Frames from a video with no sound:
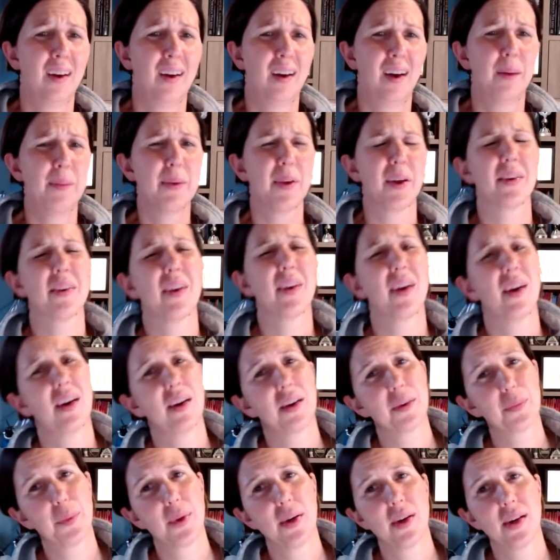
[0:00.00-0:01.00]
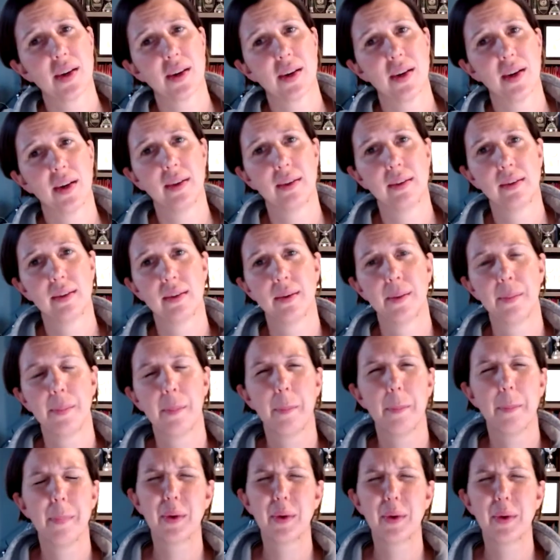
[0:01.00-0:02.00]
I'm such a hard worker.
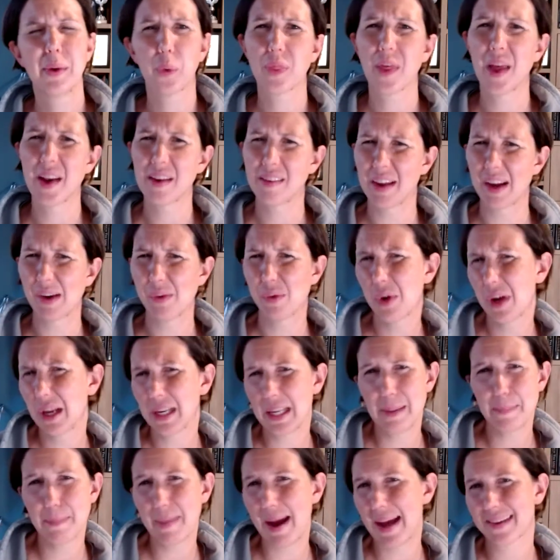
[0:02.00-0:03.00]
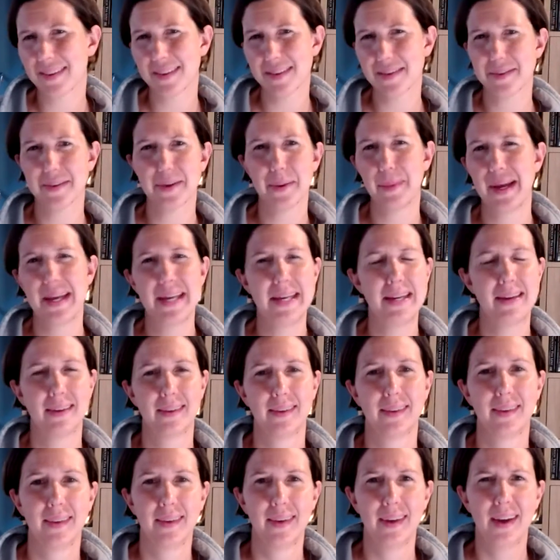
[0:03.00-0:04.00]
Being authentic really matters to me.
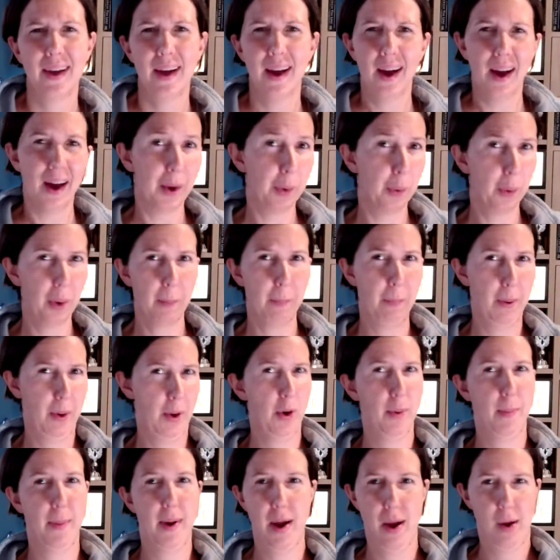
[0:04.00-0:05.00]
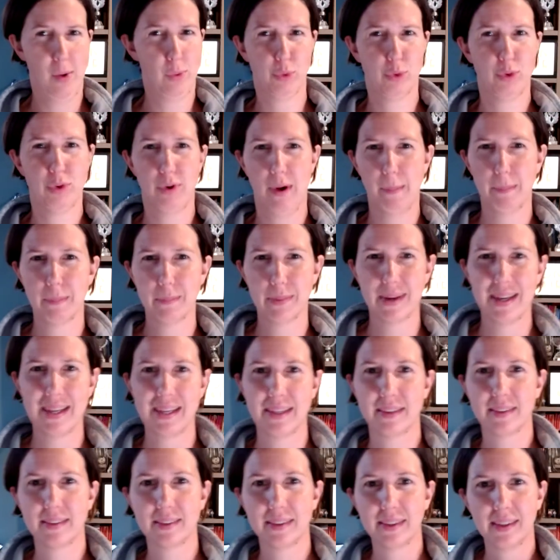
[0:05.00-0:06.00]
I don't want to blow my own
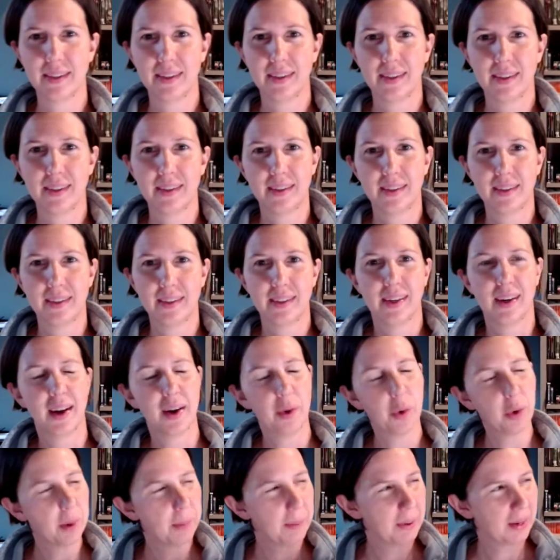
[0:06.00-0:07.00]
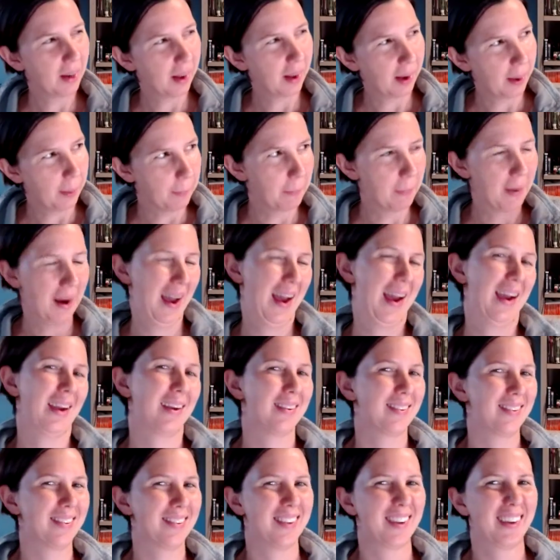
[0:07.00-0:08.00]
trumpet. I don't want to be like
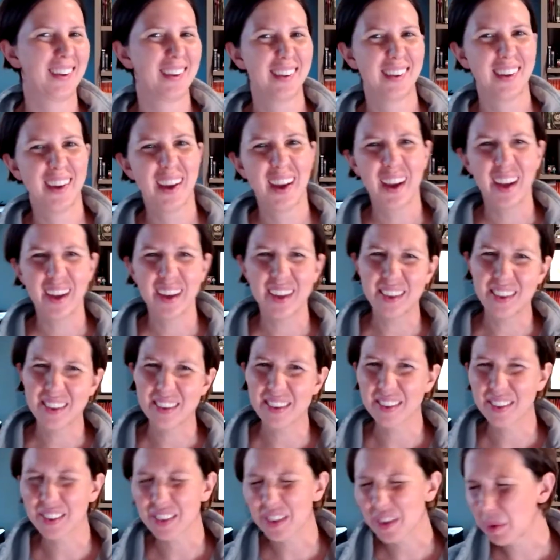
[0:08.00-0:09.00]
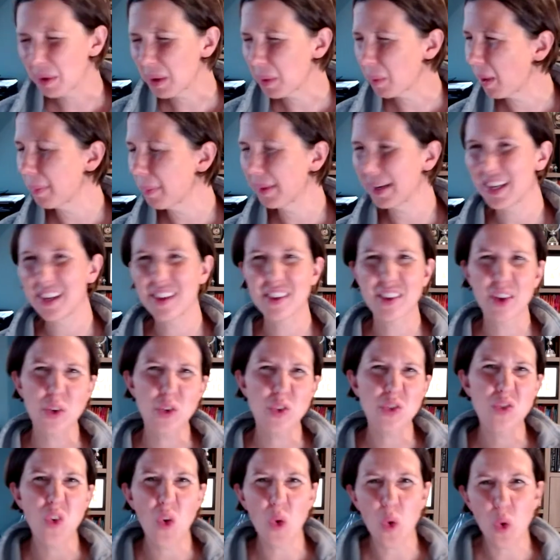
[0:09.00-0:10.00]
Max. He's doing well, but he's so
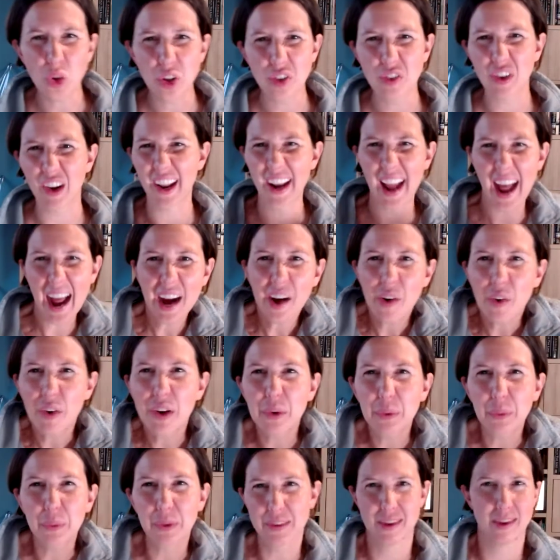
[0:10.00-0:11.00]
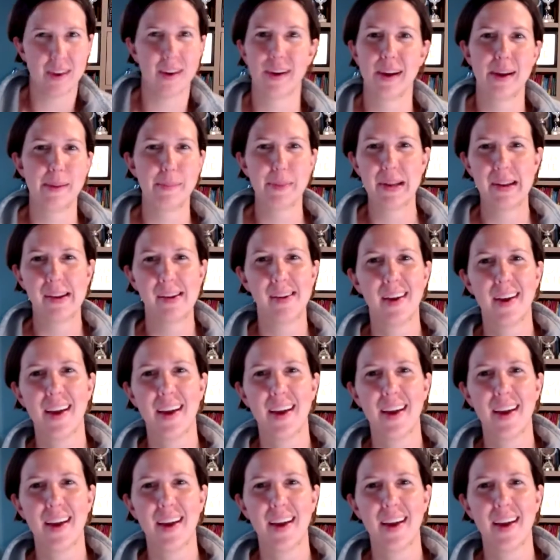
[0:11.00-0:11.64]
forceful and angry all the time, and